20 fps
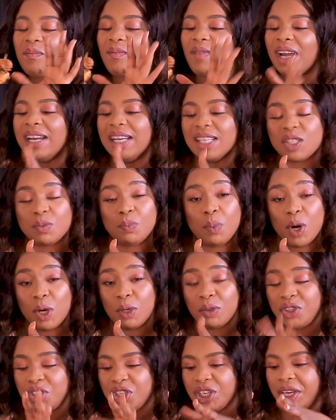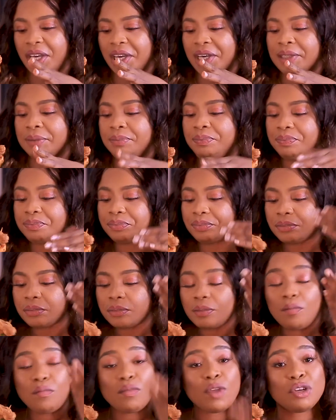It's boiled chicken
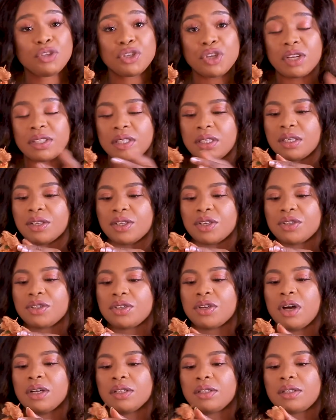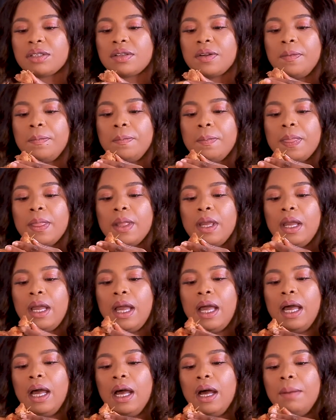tossed in the sauce.
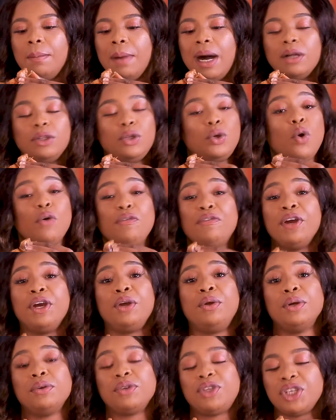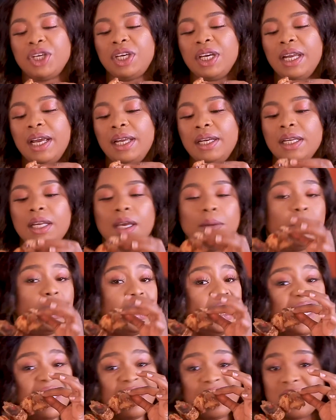Um, I'd go for a grilled chicken any day, but
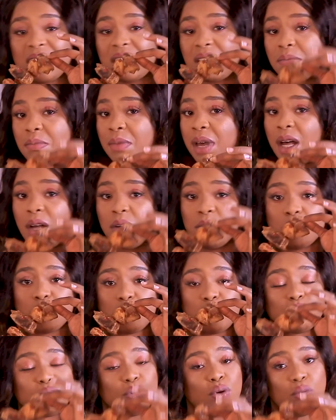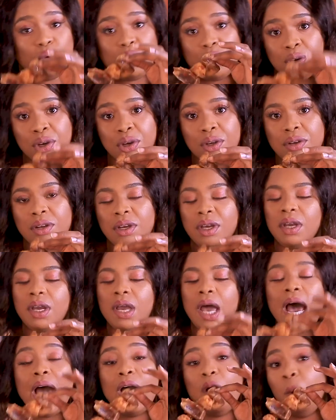it smells so good.
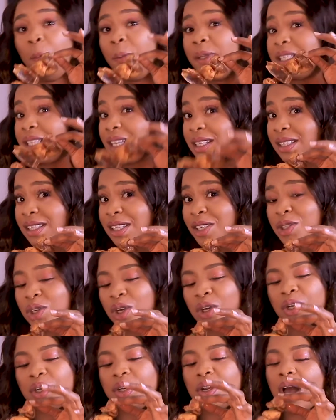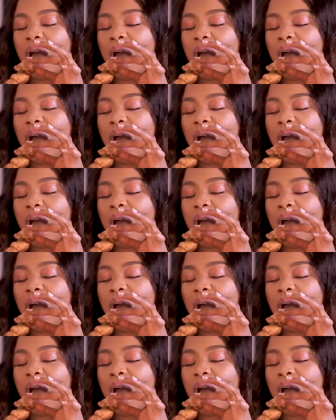I hope it tastes as good.